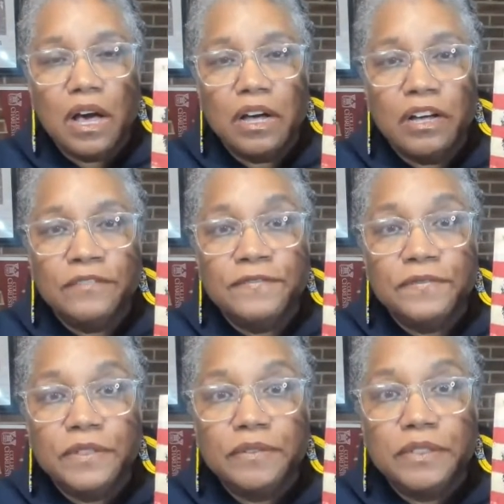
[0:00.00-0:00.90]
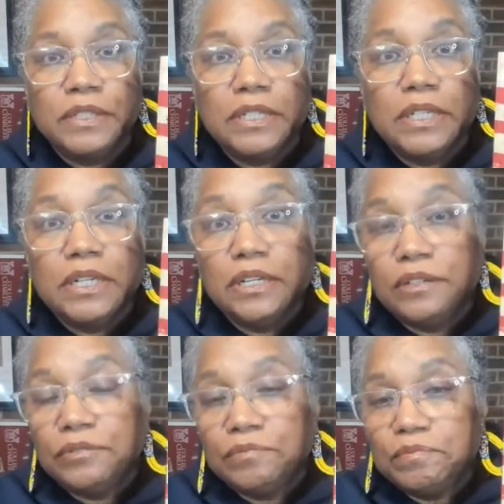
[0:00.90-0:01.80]
of
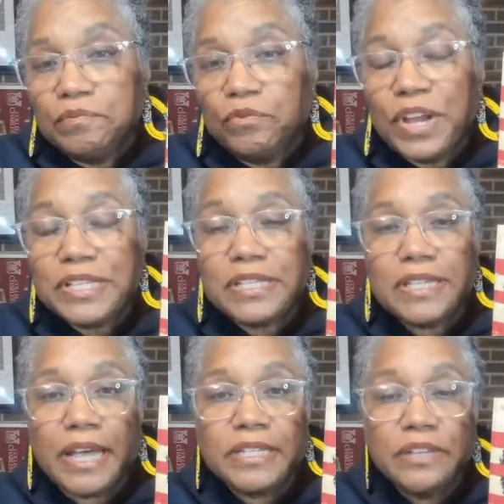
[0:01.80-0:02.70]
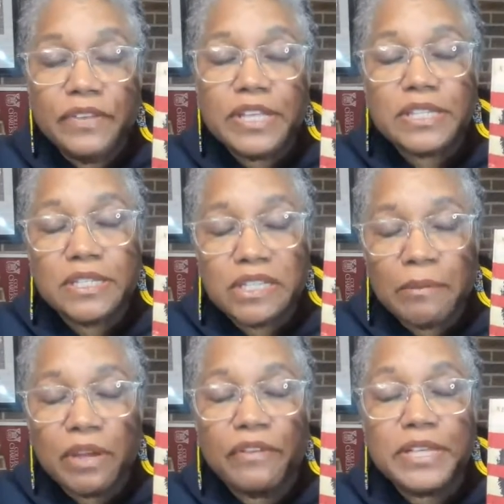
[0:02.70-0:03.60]
racist activity of
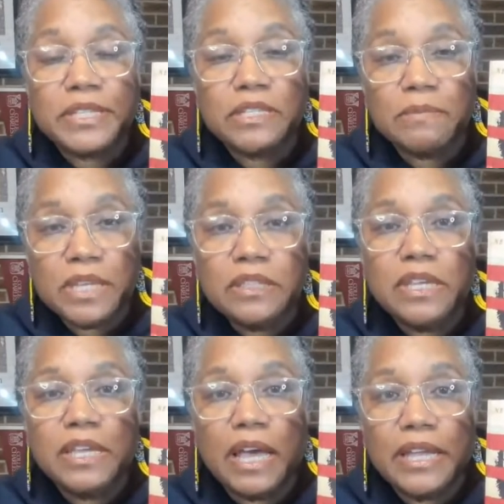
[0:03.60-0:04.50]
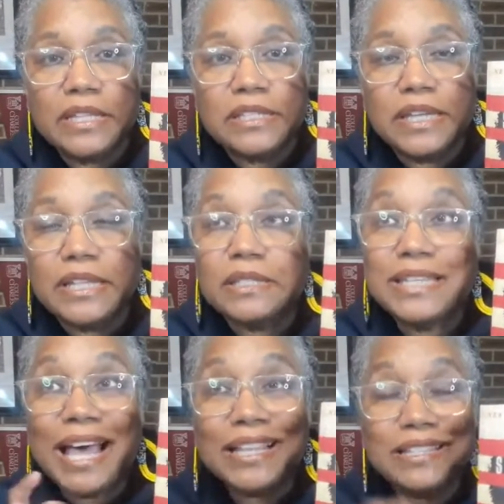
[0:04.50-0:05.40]
systemic racism in the United
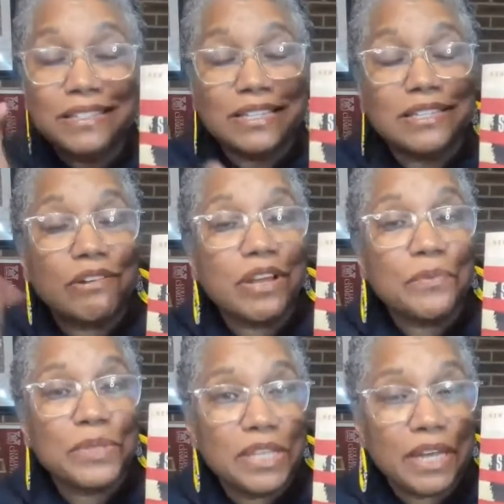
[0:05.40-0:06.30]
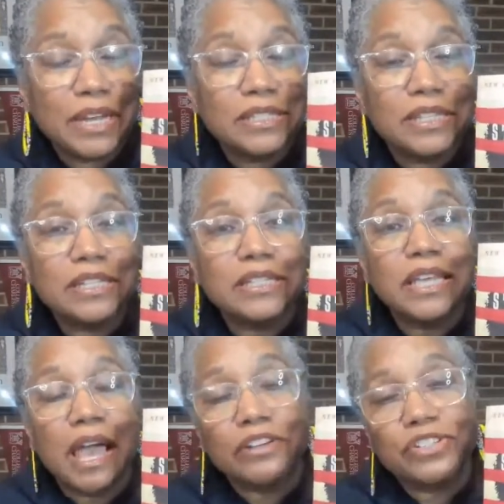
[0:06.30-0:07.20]
States. Not just starting with the United States,
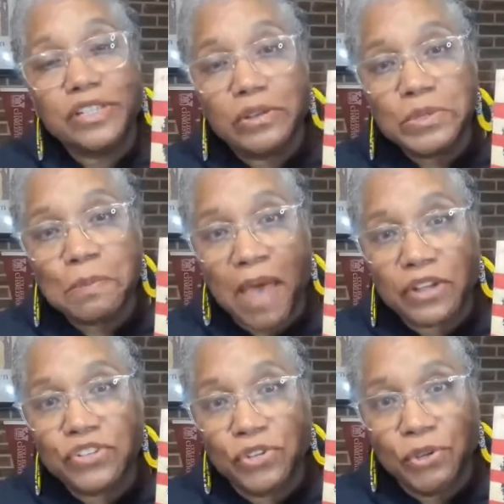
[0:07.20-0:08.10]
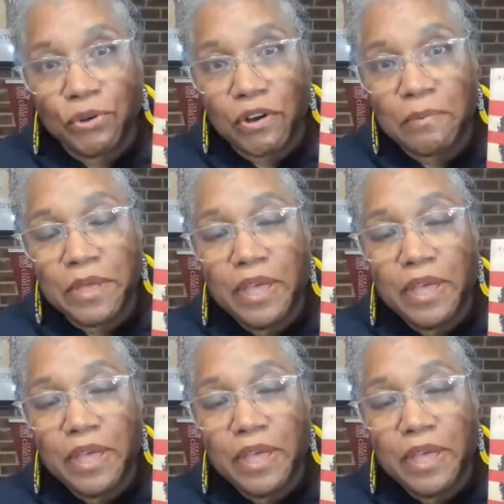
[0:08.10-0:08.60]
he actually goes back to Europe